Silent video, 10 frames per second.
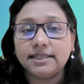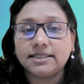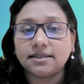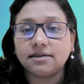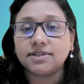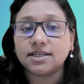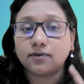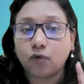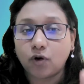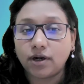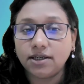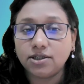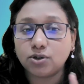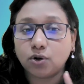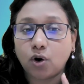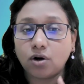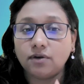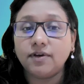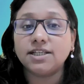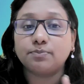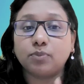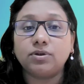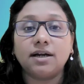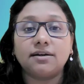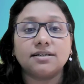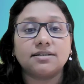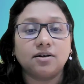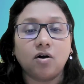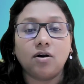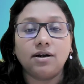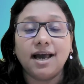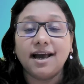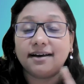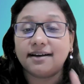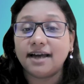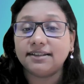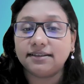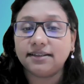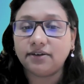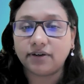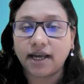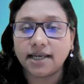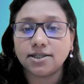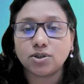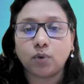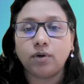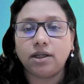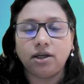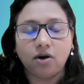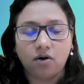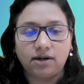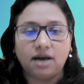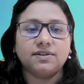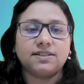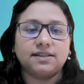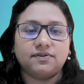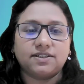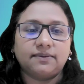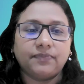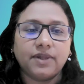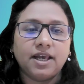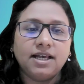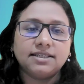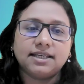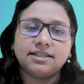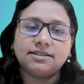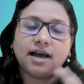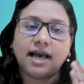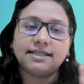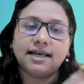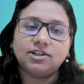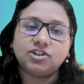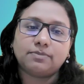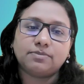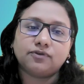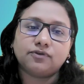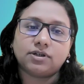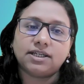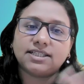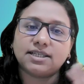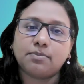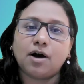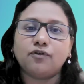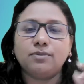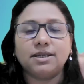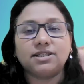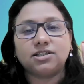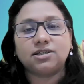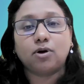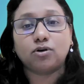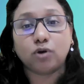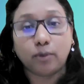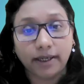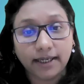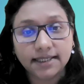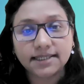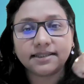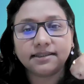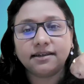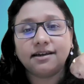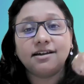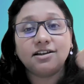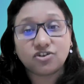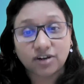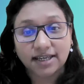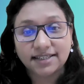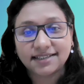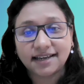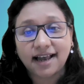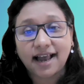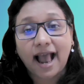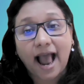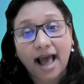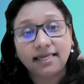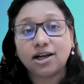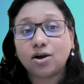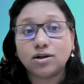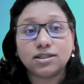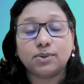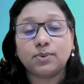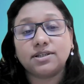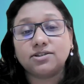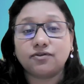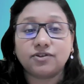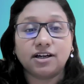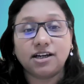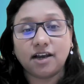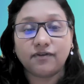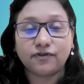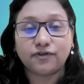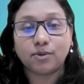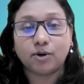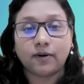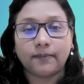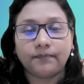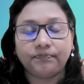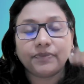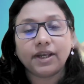This serves as a warning to always put our trust in God rather than relying solely on ourselves. So, Isaiah chapter 40 is a powerful message about obedience, trust, and the consequences of turning away from God.